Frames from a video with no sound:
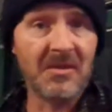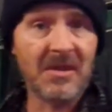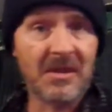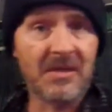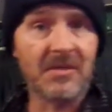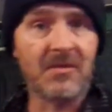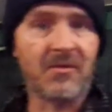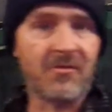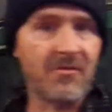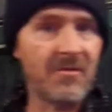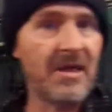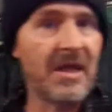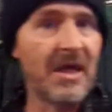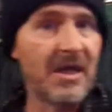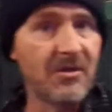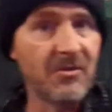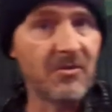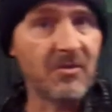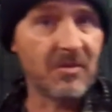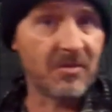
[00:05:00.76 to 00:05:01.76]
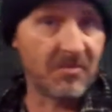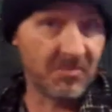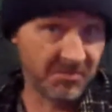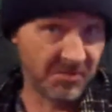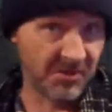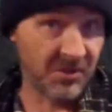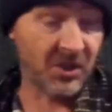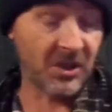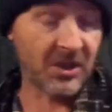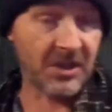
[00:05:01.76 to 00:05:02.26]
300,
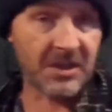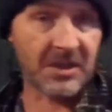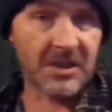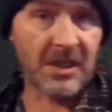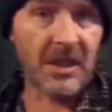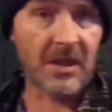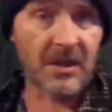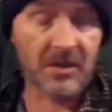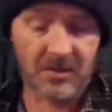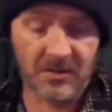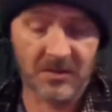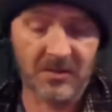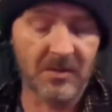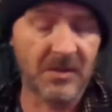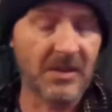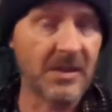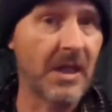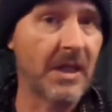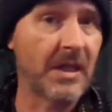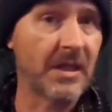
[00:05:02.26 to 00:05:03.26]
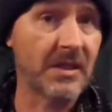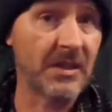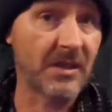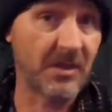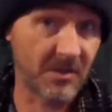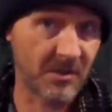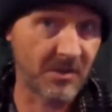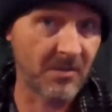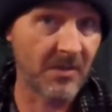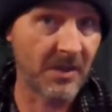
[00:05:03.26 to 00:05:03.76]
the chick said, turns out it's
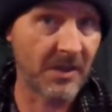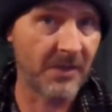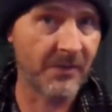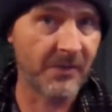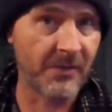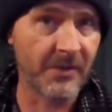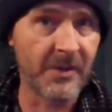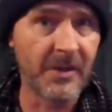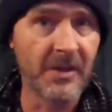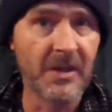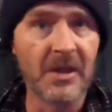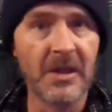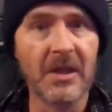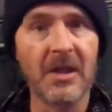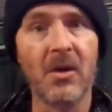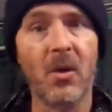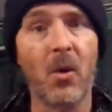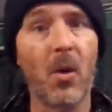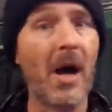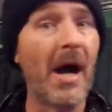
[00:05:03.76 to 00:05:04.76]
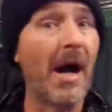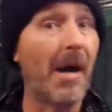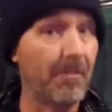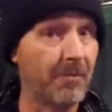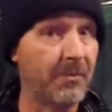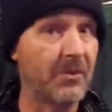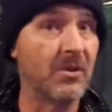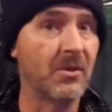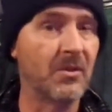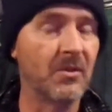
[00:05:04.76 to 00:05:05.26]
200 or up to